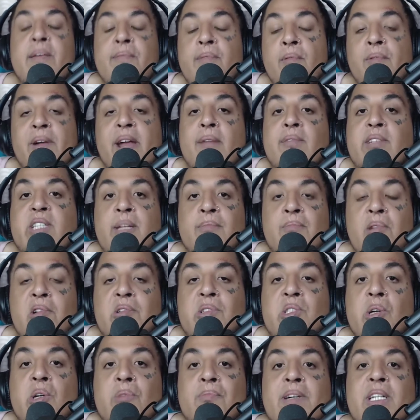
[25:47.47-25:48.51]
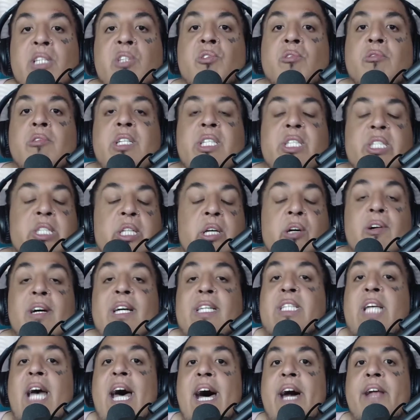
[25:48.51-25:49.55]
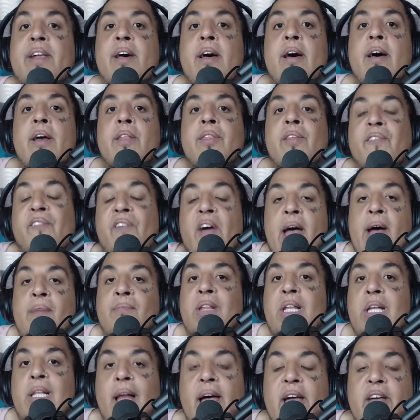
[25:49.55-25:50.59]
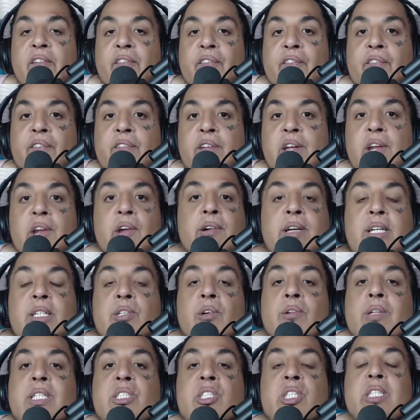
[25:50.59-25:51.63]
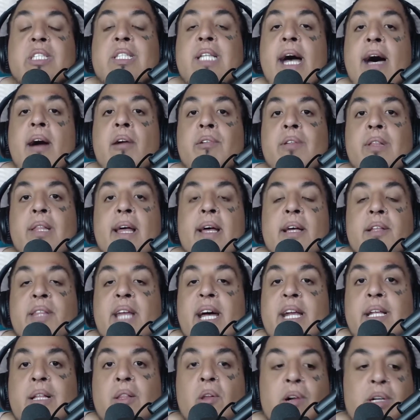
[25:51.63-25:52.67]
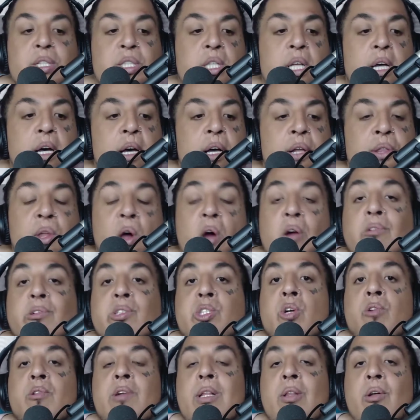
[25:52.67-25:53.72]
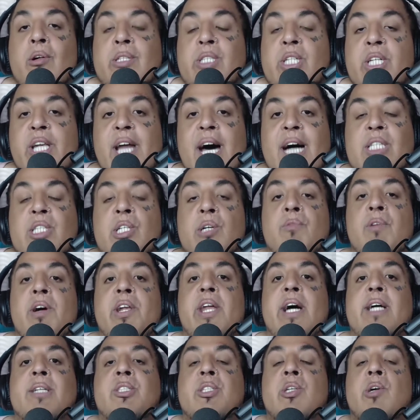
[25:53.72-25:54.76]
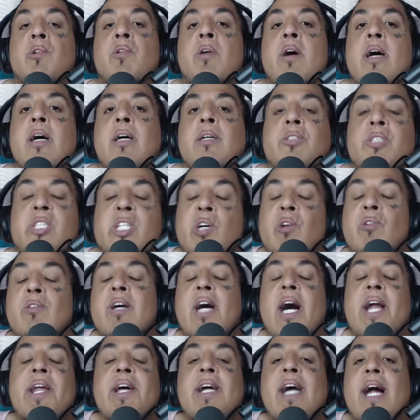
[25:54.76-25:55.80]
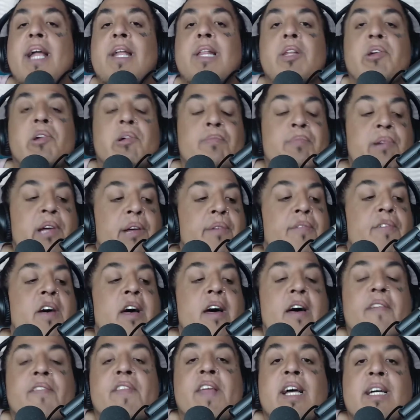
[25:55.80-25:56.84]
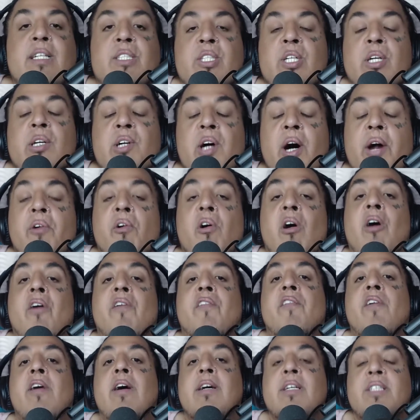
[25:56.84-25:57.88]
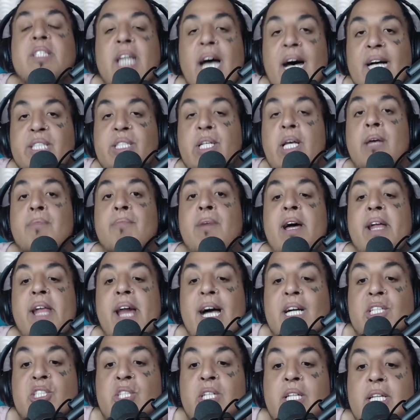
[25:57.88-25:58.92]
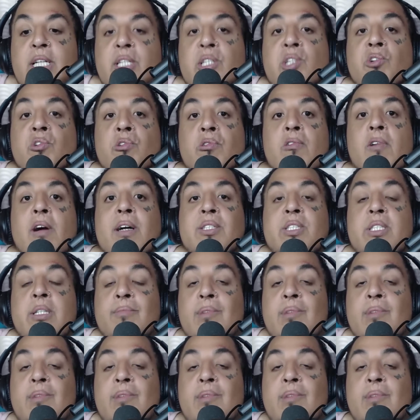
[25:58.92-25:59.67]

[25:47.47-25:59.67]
even with everything Boruto been through, he still has had the family life. You know, he's only just now like, that he lost Naruto, he lost Hinata, whatnot, so still kind of got a little bit of things to cut off. Sasuke might actually do a